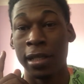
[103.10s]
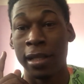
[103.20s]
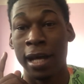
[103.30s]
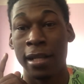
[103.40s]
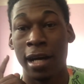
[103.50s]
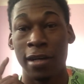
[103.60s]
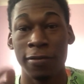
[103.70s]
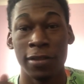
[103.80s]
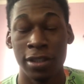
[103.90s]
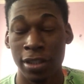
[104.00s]
that the
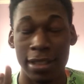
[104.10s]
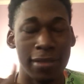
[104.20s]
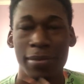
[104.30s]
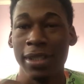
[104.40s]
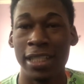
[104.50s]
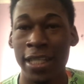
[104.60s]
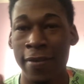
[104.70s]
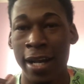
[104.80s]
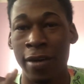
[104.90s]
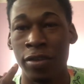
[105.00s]
officer didn't believe
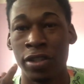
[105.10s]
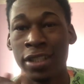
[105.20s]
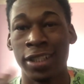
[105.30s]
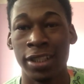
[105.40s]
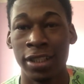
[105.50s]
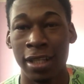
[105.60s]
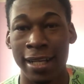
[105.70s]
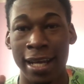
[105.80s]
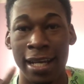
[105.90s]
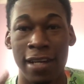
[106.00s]
that I would return at
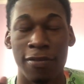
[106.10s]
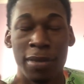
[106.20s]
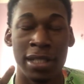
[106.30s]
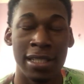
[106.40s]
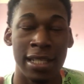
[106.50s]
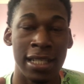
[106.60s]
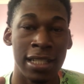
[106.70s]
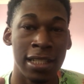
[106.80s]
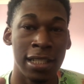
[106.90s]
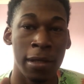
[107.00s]
the end of my stay
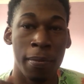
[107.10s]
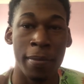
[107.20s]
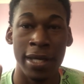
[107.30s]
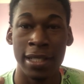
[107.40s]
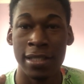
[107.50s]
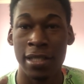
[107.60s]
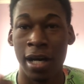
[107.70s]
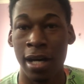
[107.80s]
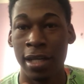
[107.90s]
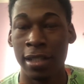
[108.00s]
based
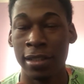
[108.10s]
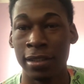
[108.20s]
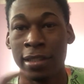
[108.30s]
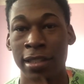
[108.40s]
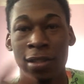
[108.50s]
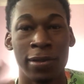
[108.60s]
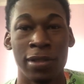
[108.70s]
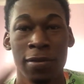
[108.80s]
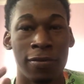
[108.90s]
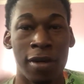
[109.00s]
on, you know,
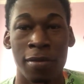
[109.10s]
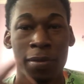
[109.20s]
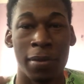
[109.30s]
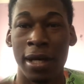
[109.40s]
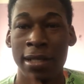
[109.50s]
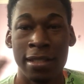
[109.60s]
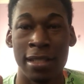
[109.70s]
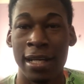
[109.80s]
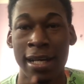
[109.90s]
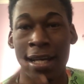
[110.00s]
some form of policy
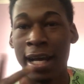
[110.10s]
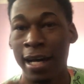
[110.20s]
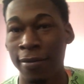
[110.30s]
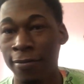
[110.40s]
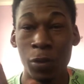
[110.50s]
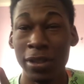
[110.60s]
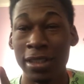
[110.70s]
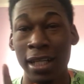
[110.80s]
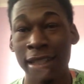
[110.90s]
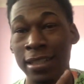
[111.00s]
that they have, which
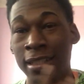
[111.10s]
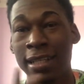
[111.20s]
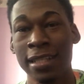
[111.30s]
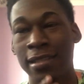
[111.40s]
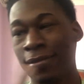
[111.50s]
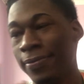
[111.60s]
honestly that's